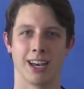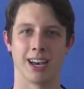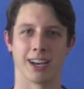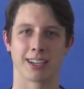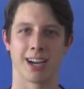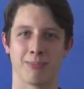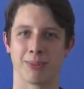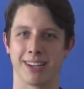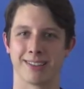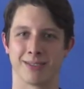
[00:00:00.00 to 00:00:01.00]
a
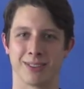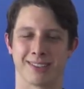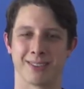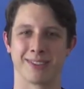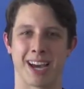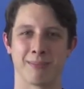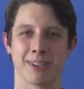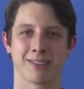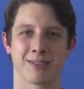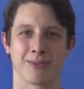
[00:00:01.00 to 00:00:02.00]
comprehensive list of
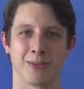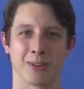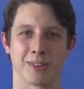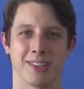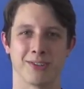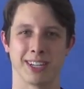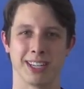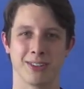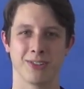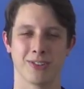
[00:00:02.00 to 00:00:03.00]
topics for teaching
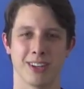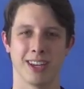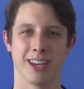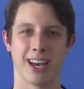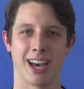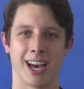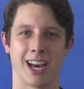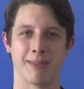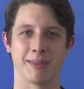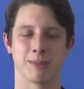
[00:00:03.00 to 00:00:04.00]
English.
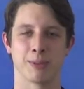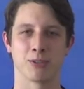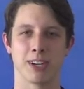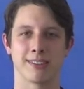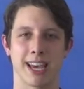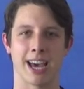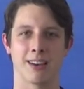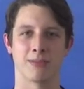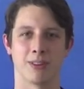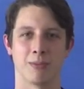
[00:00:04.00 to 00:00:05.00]
It's been great to
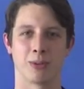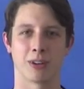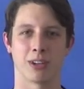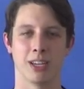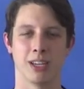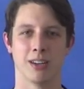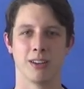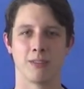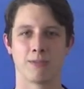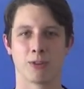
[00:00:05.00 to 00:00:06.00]
have a more
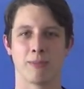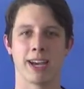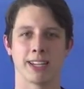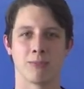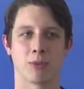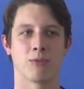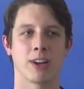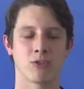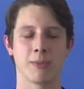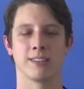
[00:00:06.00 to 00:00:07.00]
formatted, more
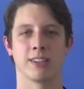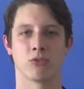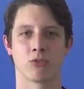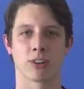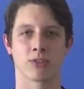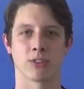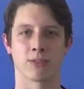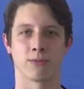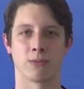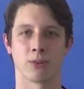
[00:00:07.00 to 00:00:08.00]
regimented structure
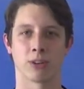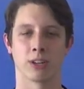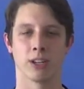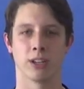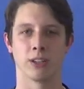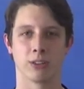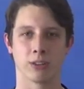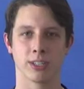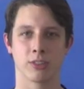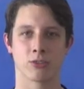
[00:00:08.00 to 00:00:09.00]
for
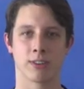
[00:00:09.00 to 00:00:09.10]
learning